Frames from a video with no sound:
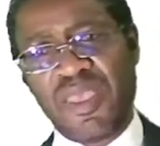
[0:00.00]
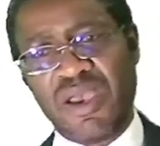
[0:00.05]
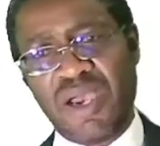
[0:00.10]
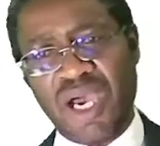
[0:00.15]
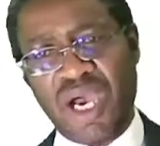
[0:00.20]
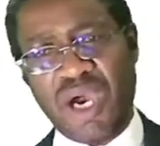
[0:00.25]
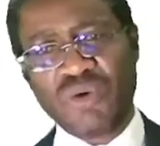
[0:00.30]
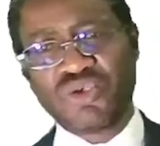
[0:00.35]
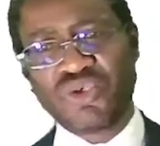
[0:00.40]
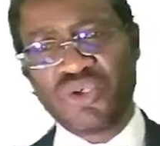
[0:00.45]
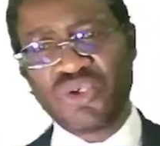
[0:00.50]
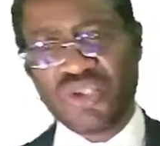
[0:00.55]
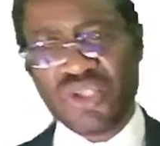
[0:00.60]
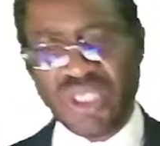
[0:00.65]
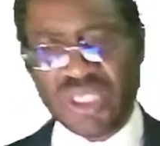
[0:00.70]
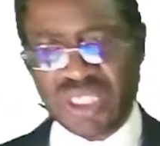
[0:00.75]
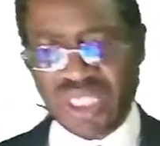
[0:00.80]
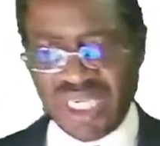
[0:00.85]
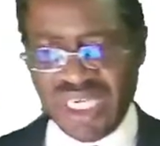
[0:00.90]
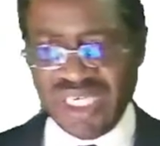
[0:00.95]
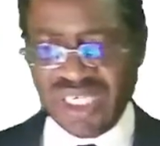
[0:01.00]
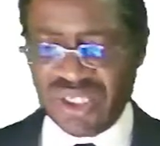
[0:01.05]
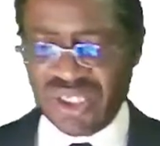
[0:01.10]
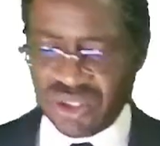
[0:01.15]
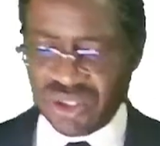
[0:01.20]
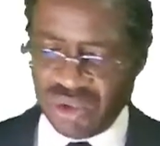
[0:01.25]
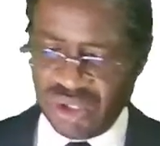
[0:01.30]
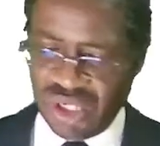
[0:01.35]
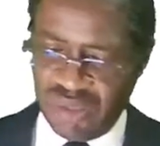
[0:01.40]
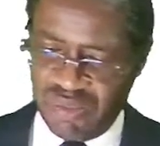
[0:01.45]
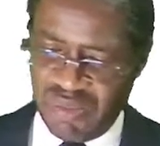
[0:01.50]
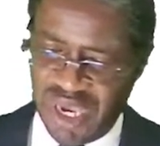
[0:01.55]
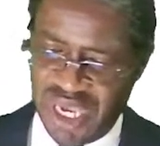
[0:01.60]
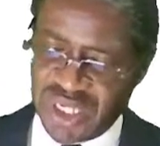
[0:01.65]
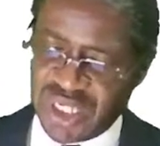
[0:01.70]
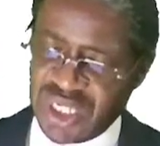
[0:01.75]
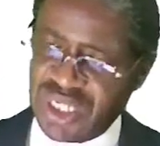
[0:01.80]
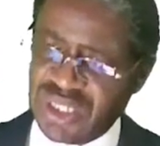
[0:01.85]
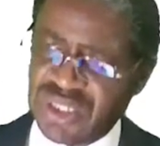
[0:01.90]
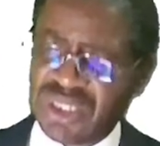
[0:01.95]
How to treat interest on
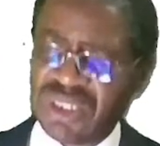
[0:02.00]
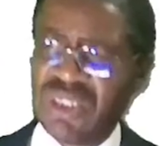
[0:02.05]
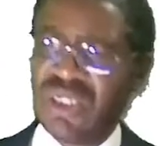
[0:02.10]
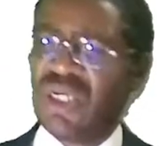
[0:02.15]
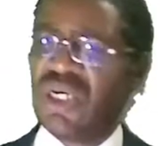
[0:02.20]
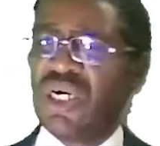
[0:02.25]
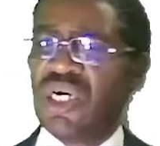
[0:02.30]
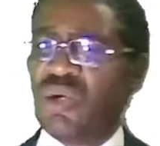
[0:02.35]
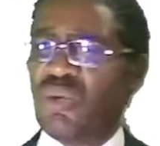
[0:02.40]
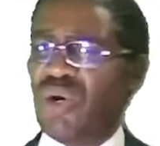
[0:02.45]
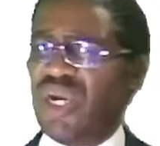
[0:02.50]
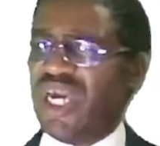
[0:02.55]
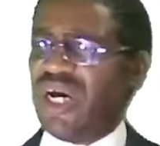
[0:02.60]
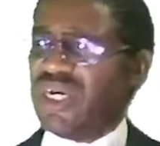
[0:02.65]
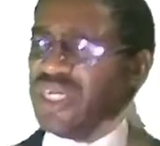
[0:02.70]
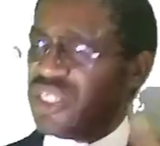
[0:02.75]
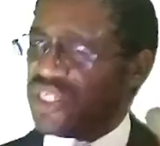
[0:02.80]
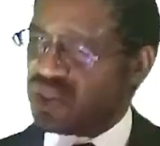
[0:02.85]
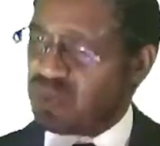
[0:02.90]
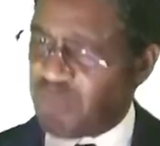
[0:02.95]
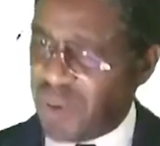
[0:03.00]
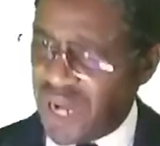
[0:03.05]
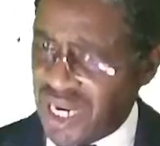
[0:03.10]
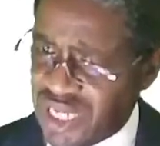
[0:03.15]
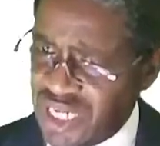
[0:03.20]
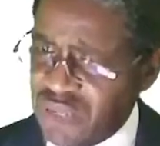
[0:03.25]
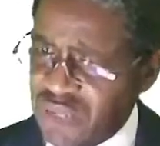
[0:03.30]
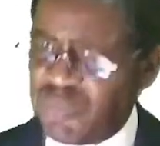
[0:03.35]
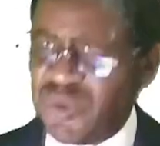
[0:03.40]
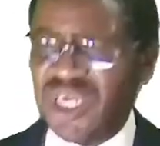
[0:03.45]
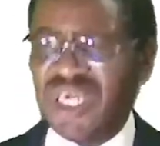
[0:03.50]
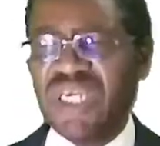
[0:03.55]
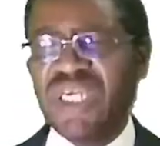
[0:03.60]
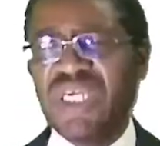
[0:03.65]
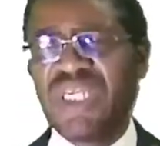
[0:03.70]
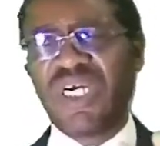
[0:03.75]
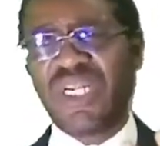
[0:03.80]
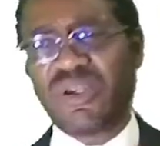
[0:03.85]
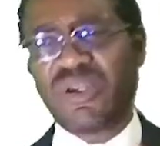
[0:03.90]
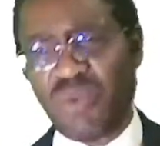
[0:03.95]
debentures, where it's partly paid
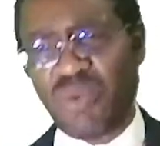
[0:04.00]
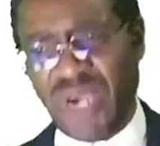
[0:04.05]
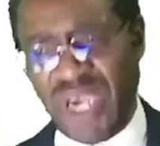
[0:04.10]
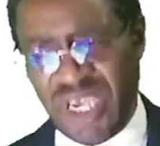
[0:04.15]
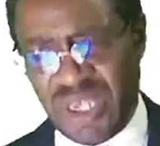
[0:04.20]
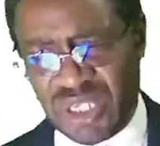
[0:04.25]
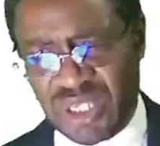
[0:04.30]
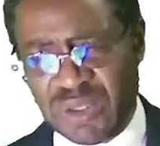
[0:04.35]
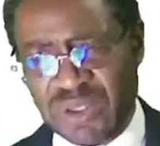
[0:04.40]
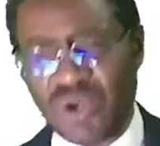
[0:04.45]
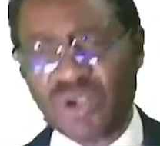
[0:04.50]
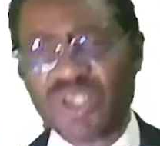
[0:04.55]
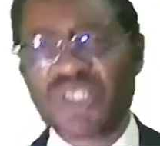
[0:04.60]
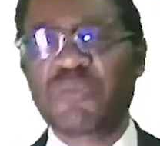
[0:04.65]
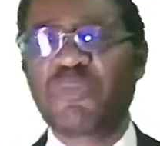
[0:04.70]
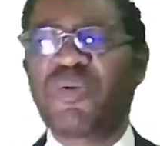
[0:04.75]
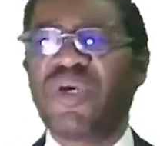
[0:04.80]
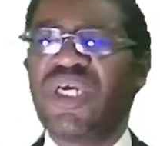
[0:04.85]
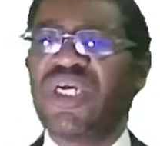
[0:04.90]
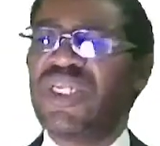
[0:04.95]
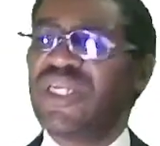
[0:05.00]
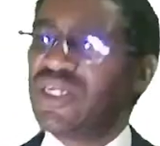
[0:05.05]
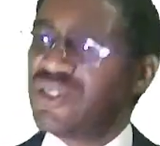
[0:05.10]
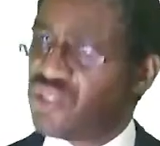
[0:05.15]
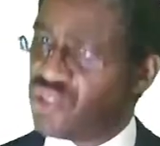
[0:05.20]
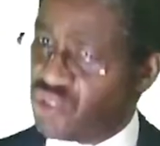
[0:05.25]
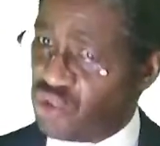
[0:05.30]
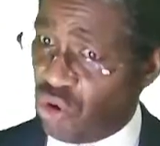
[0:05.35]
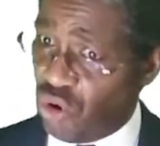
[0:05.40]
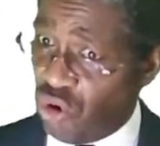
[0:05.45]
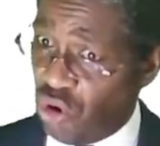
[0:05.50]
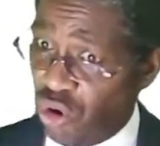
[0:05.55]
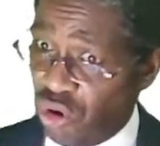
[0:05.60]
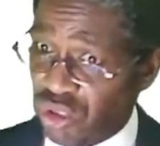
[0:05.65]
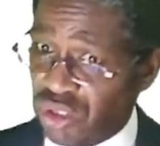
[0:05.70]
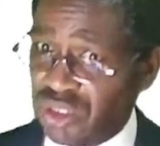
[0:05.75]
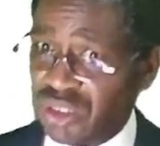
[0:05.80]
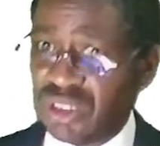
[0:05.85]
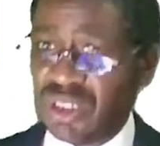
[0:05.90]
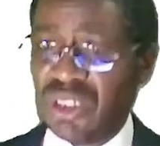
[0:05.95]
and where it's not paid, and so
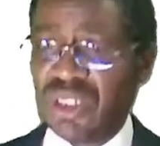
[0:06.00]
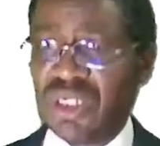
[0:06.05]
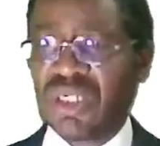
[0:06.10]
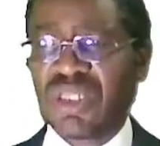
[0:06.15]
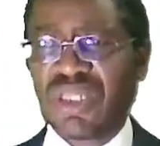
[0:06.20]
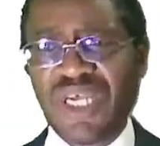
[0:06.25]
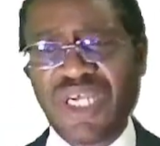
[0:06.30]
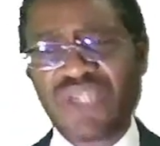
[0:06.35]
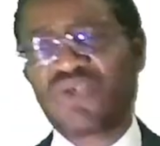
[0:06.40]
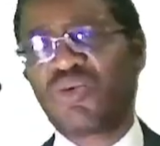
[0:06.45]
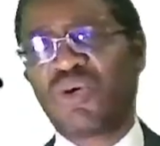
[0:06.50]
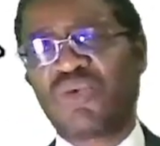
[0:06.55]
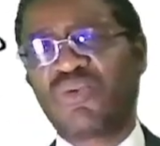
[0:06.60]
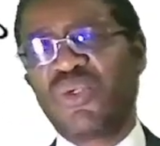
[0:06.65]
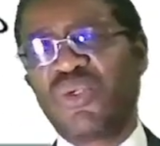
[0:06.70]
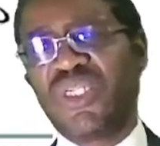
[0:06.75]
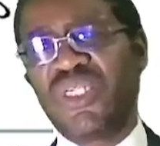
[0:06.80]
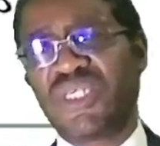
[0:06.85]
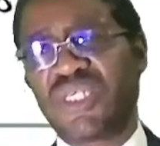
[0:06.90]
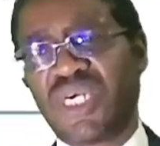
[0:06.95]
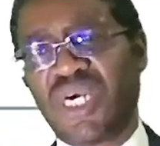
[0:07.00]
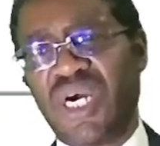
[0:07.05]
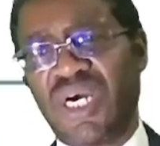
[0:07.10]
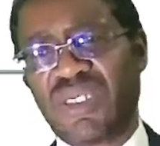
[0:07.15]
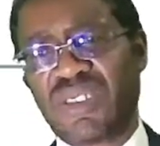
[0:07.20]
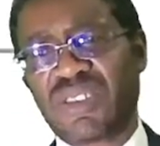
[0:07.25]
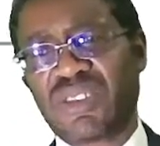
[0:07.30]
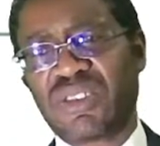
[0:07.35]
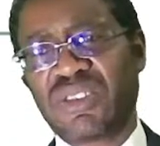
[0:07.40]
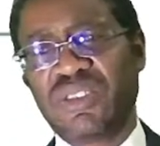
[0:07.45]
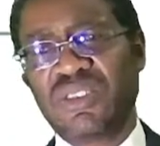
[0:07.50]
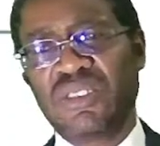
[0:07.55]
on. That's what we discussed.